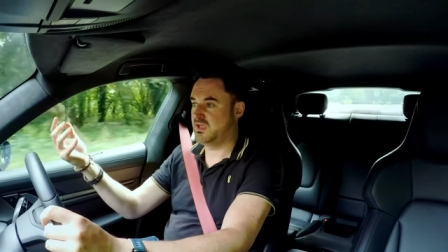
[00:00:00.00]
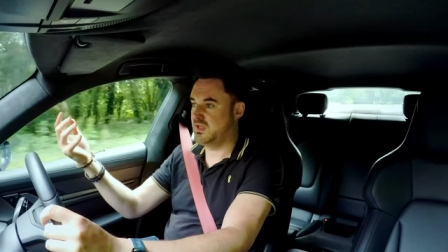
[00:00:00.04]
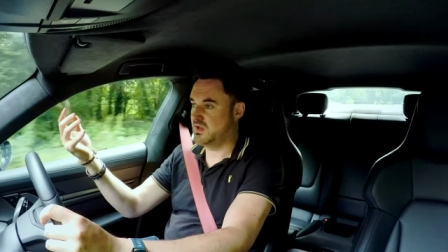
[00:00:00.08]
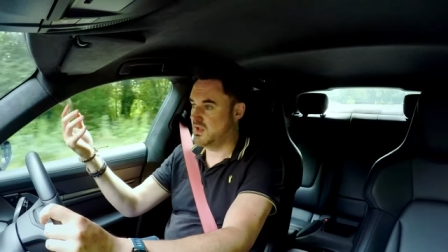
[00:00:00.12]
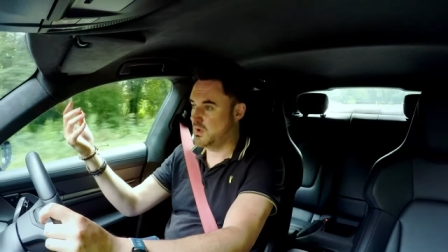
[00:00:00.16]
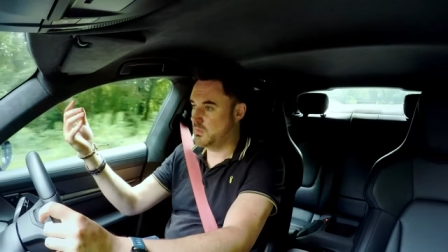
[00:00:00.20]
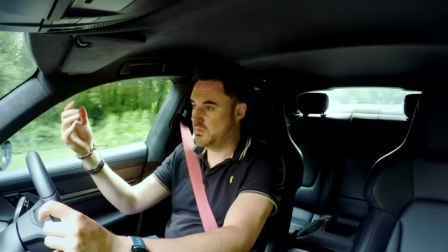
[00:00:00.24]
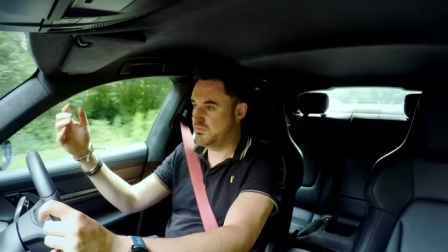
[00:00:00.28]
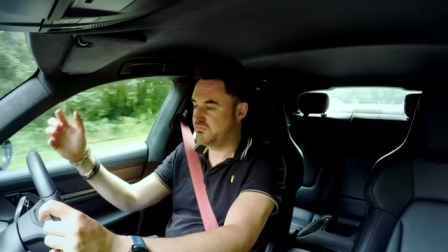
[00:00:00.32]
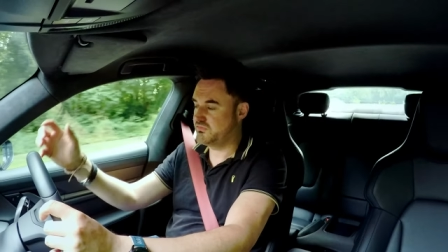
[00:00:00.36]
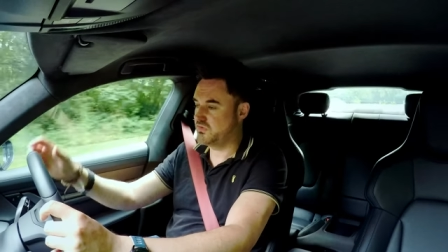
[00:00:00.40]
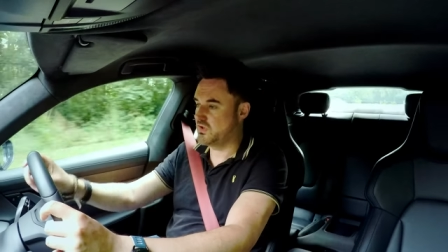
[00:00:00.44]
You
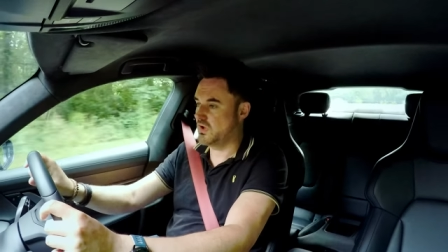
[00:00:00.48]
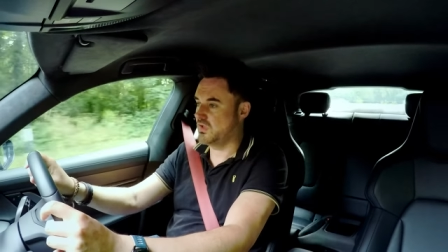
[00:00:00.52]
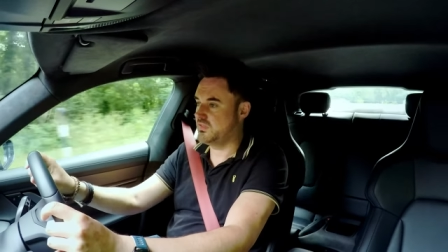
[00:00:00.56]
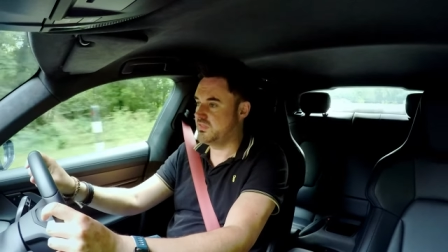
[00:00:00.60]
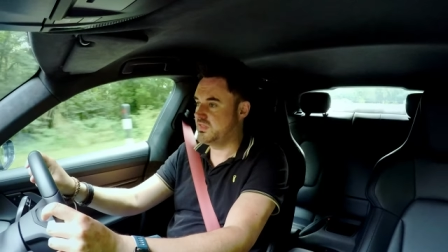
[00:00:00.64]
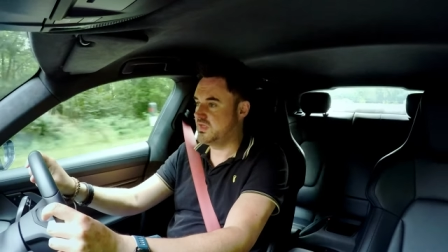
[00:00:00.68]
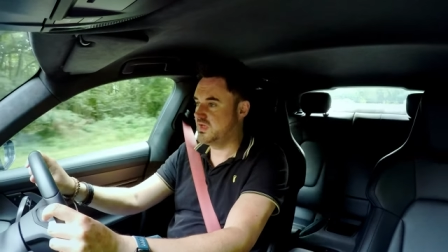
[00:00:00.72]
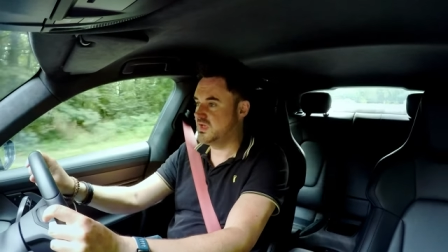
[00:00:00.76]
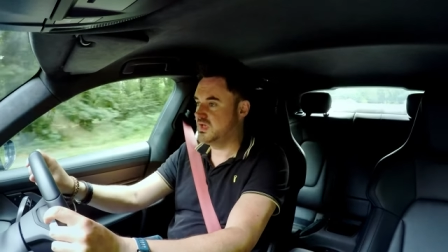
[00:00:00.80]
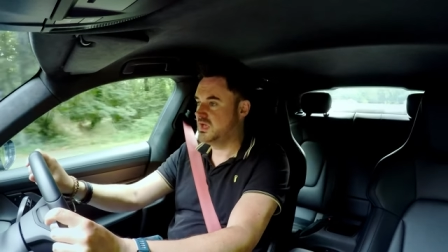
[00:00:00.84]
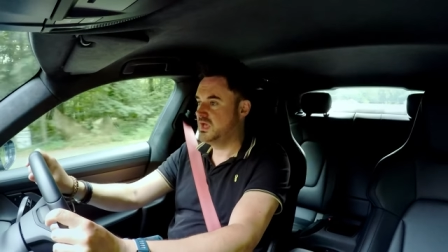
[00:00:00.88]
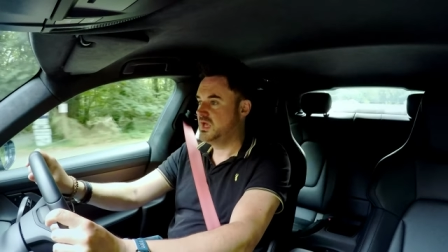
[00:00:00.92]
know, we've got
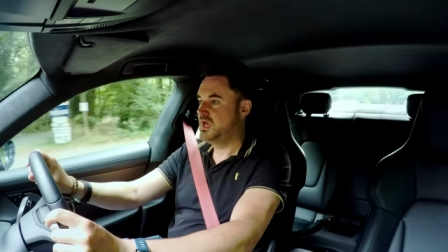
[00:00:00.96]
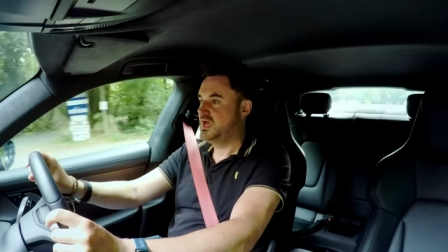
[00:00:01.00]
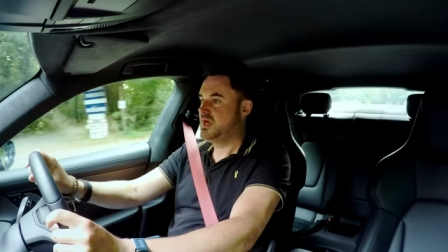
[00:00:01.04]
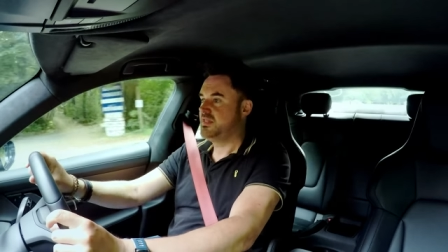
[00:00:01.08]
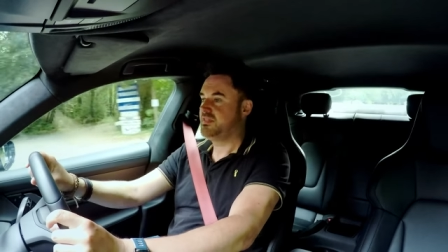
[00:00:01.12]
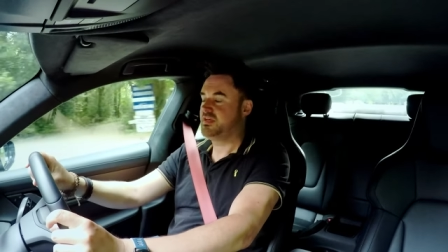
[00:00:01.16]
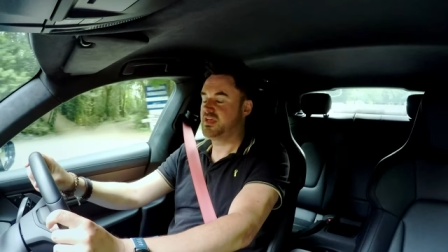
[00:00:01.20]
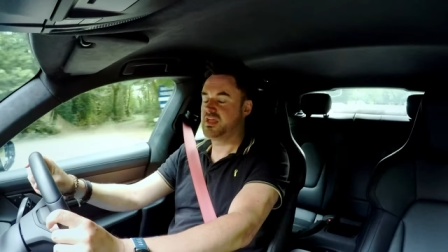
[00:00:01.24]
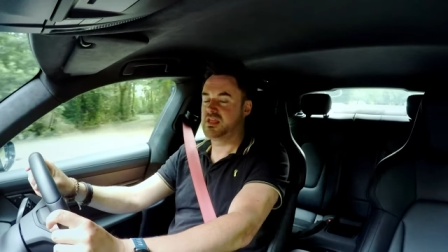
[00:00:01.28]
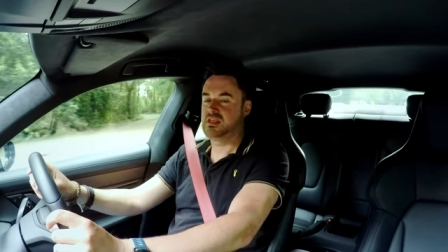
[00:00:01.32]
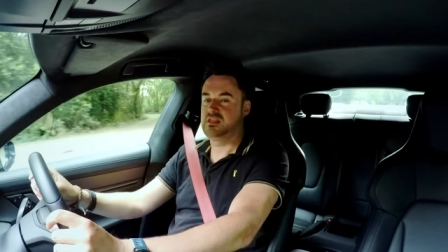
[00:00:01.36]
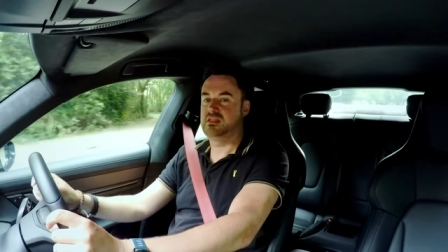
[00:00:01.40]
the
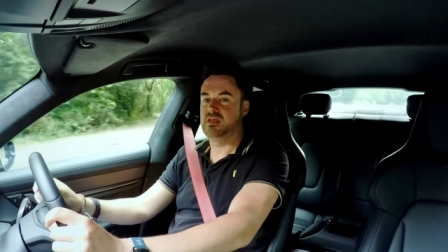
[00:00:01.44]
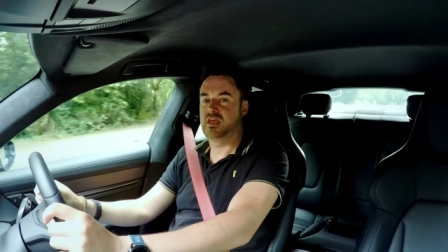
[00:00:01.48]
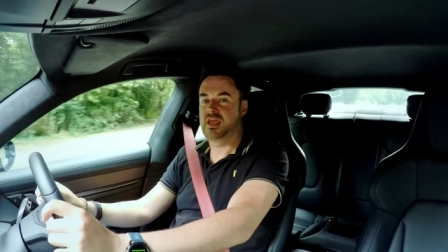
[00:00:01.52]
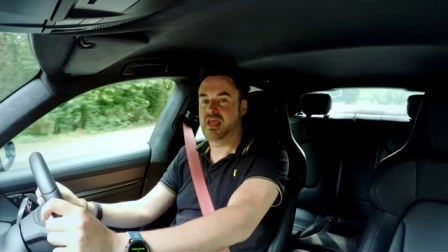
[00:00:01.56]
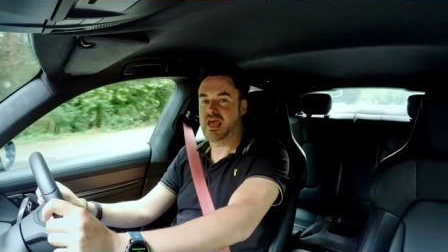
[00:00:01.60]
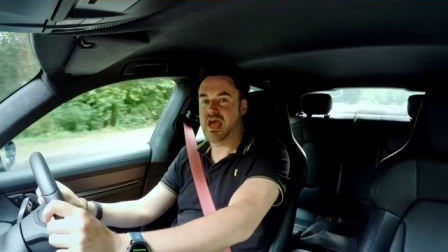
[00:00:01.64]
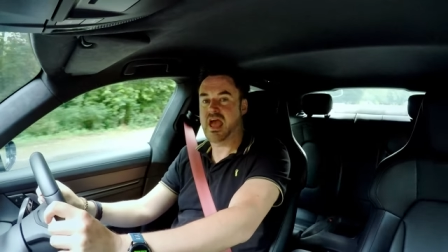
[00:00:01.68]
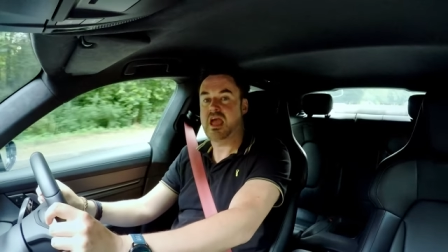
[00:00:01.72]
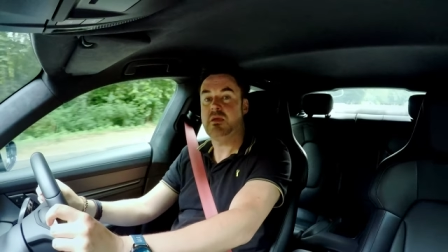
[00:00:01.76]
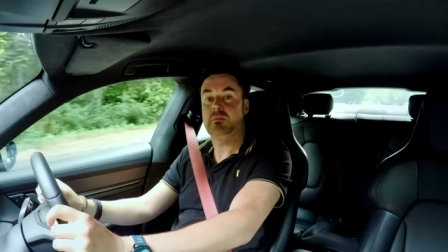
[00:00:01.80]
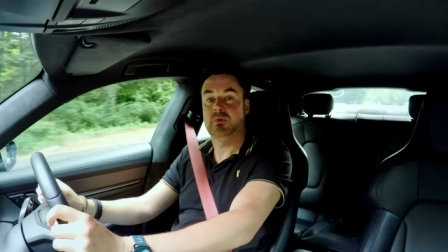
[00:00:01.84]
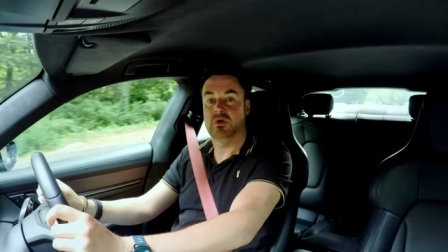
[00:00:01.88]
the, the
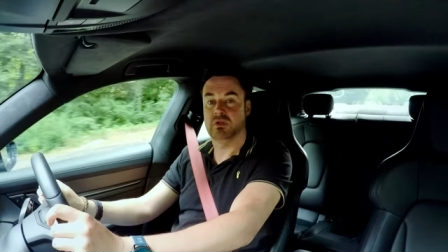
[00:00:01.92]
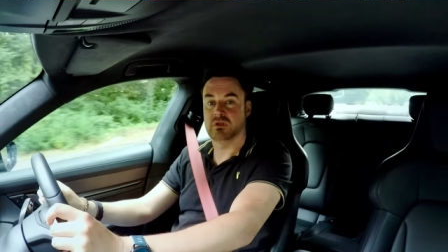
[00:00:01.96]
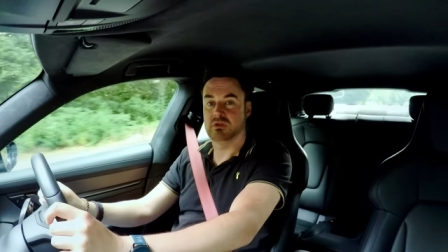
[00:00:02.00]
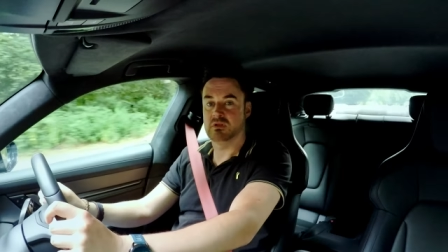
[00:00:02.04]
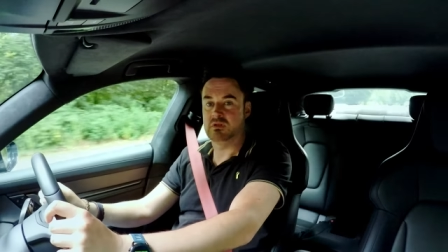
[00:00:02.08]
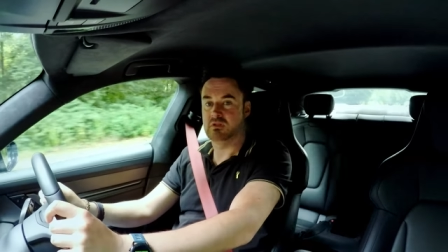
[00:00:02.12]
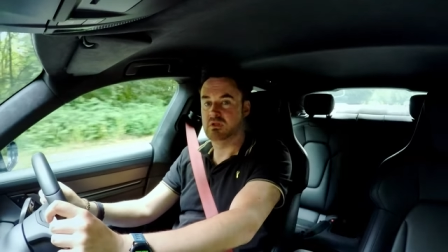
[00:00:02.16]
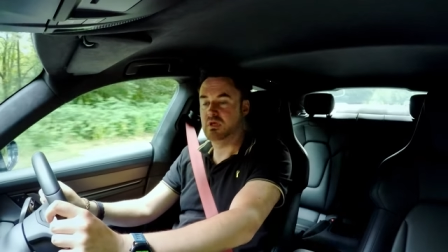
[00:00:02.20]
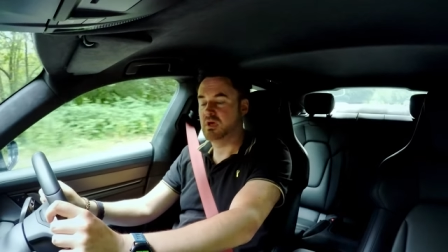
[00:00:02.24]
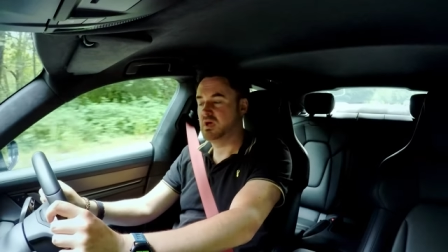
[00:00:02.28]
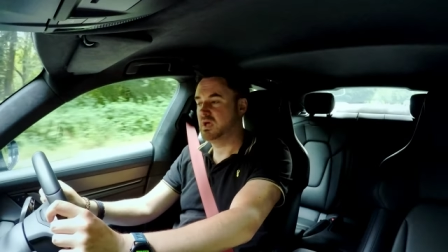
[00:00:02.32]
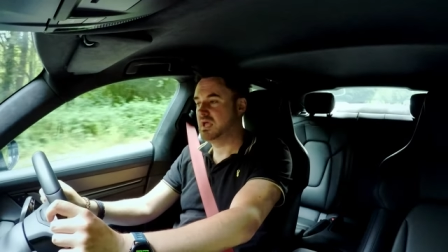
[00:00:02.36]
Cayman
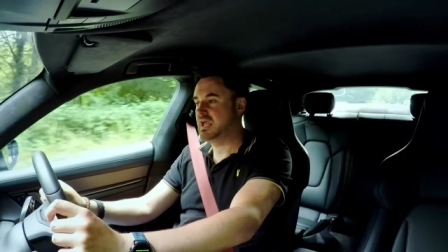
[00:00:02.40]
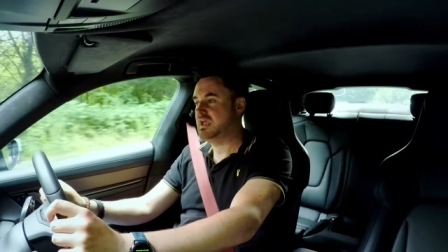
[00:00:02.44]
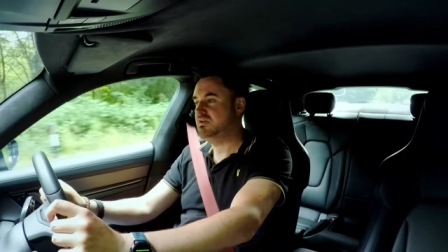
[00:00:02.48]
uh,